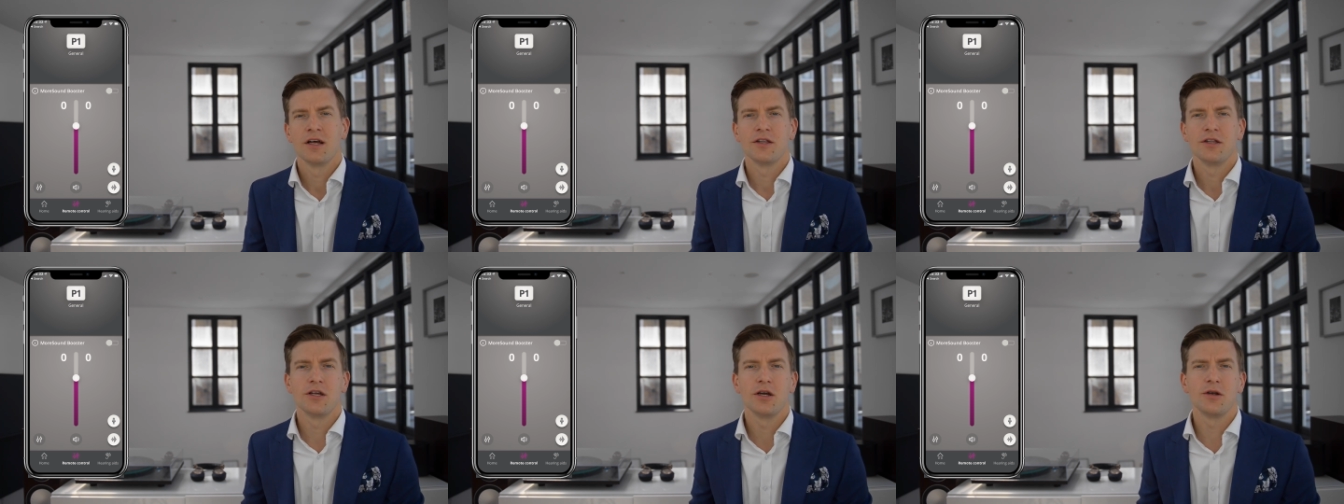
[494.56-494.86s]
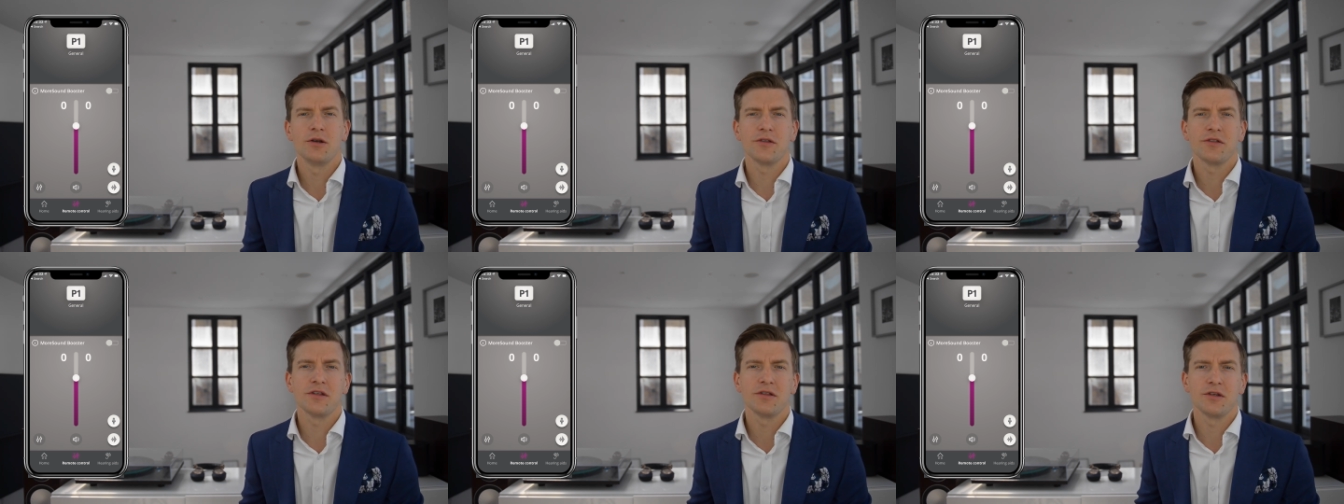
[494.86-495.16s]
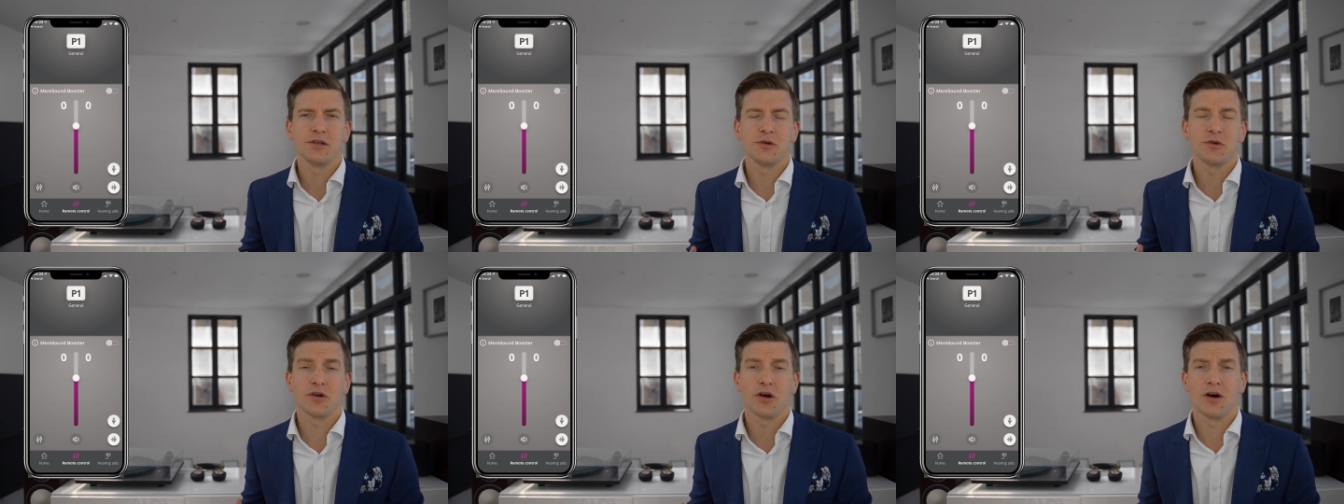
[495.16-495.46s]
The only thing that
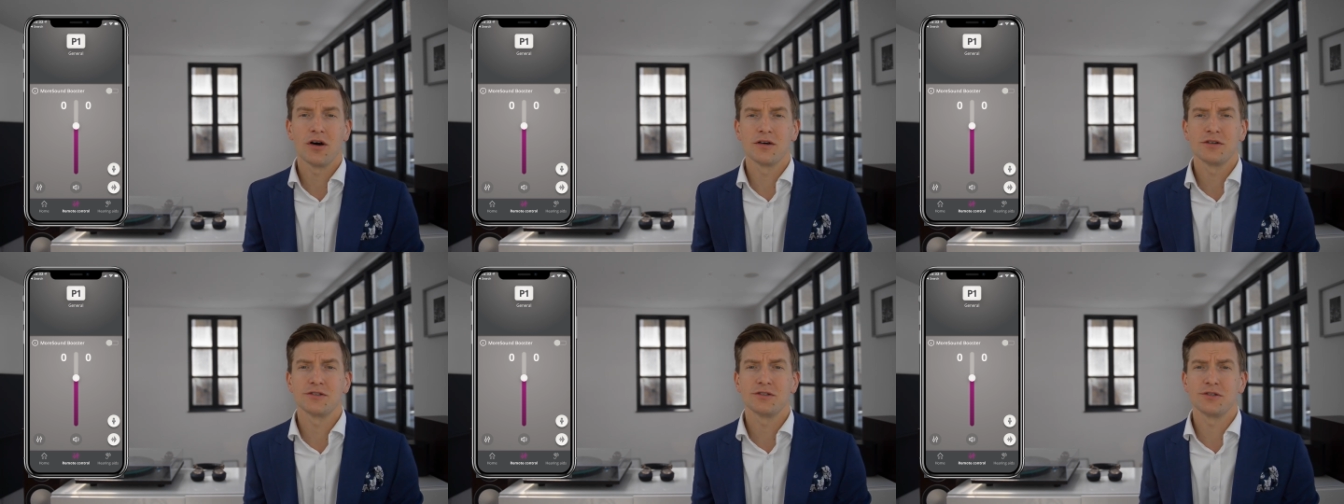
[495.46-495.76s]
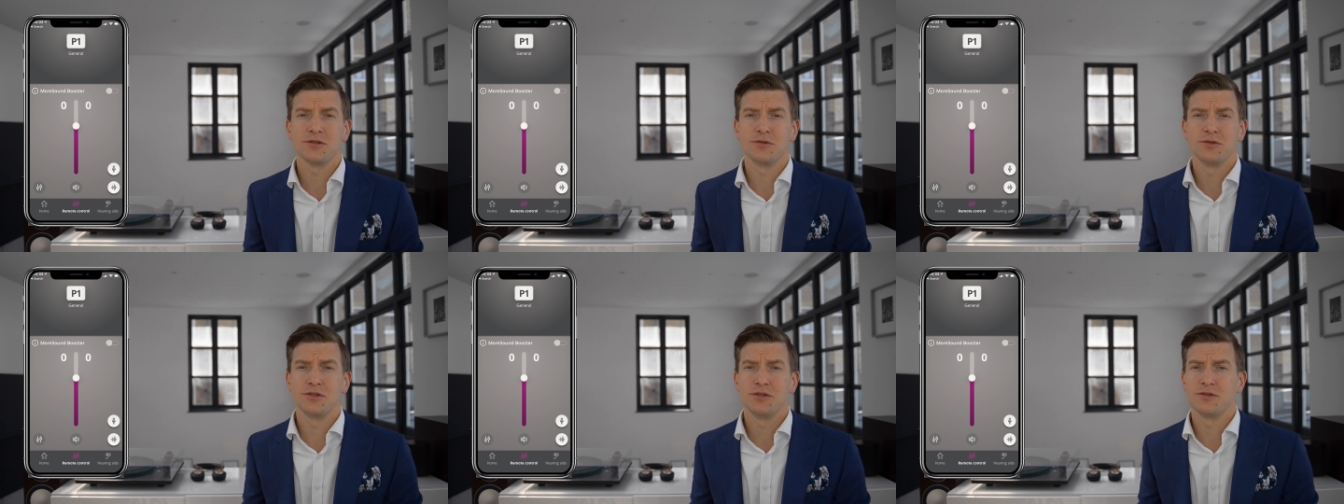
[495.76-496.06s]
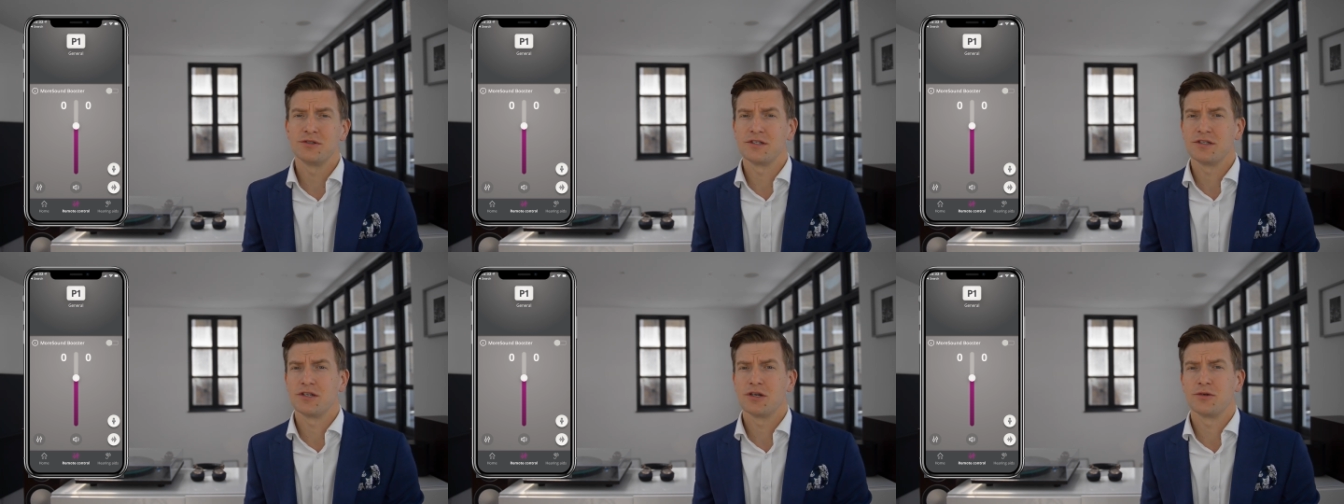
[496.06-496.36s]
you can't do
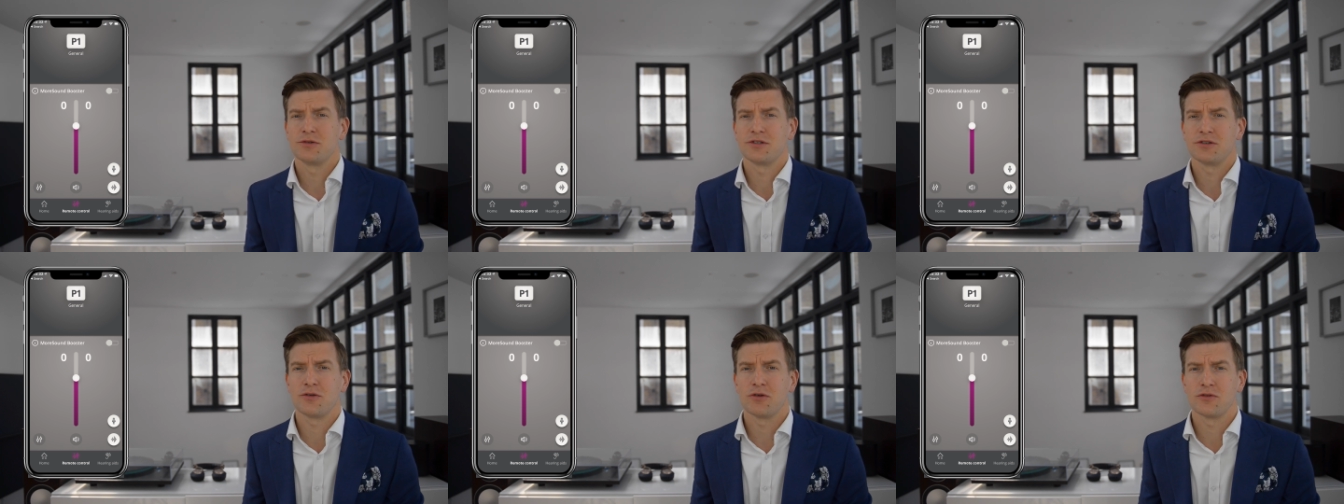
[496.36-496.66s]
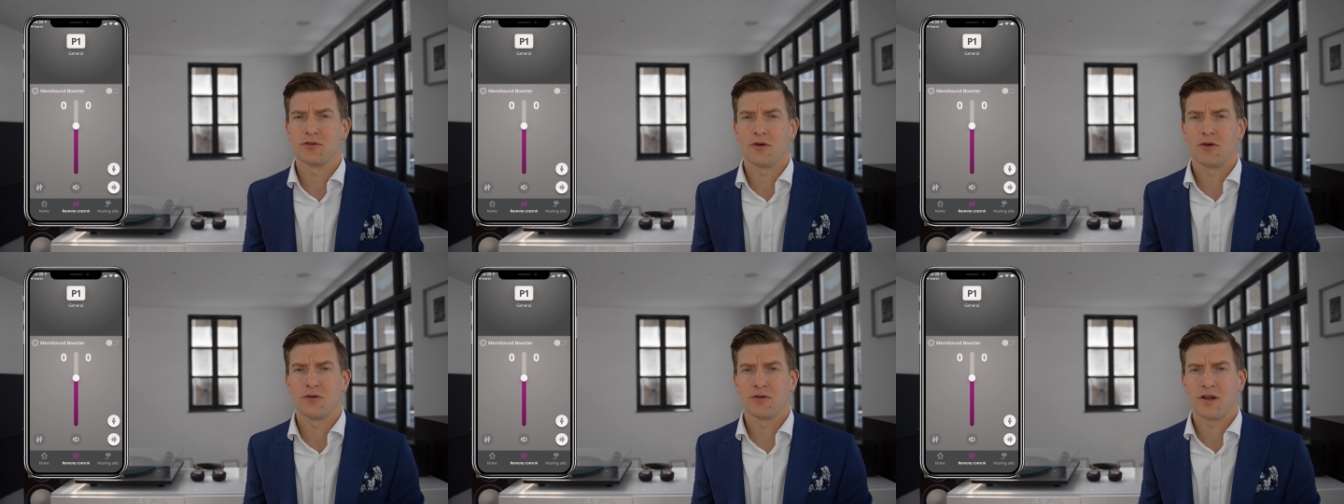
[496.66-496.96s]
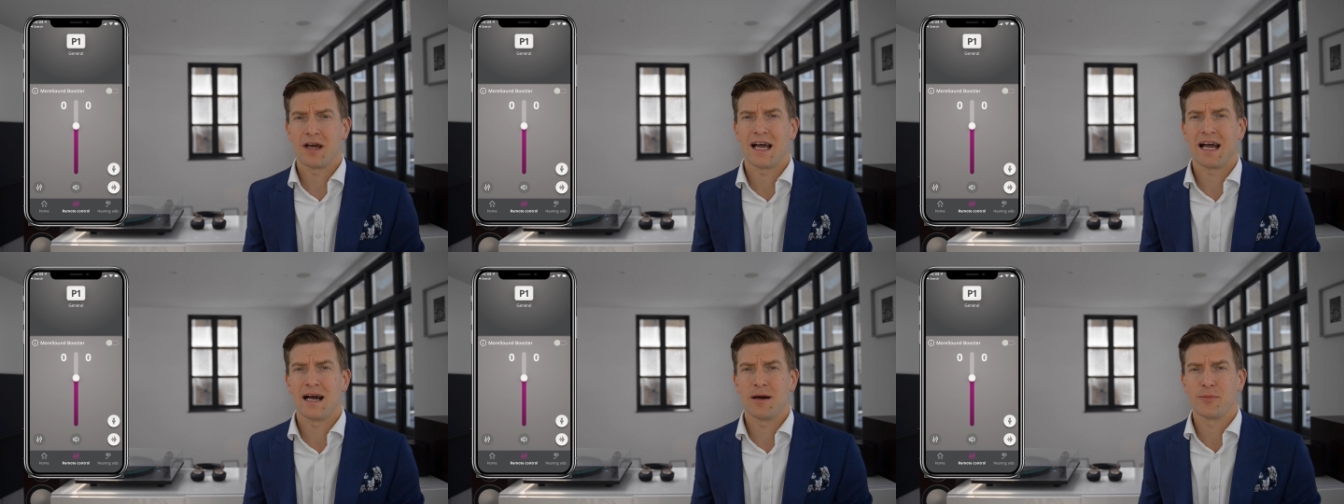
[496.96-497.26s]
using the Oticon
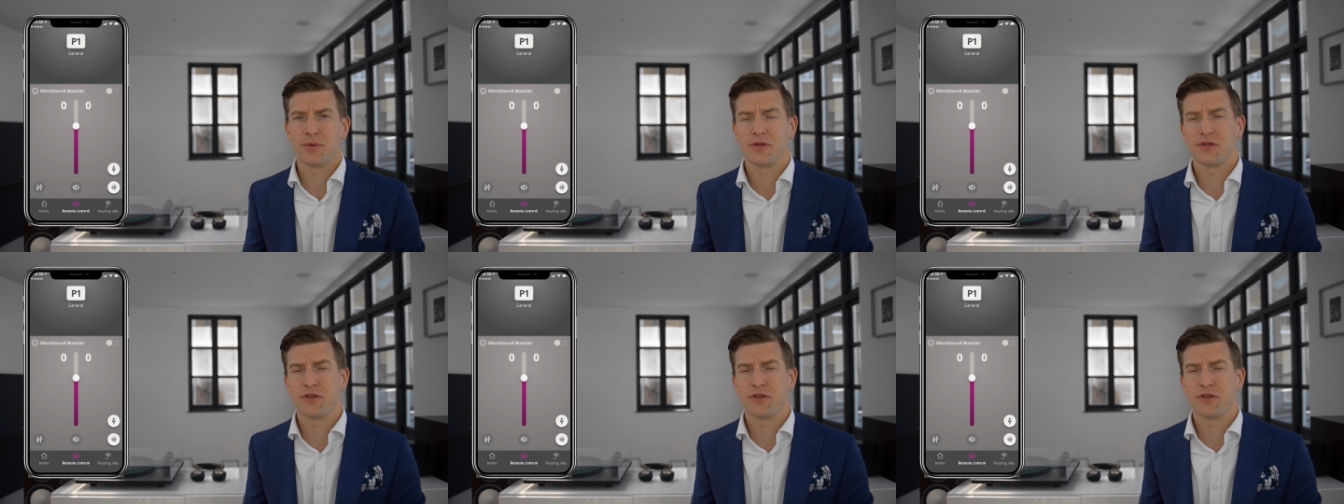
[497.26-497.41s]
On app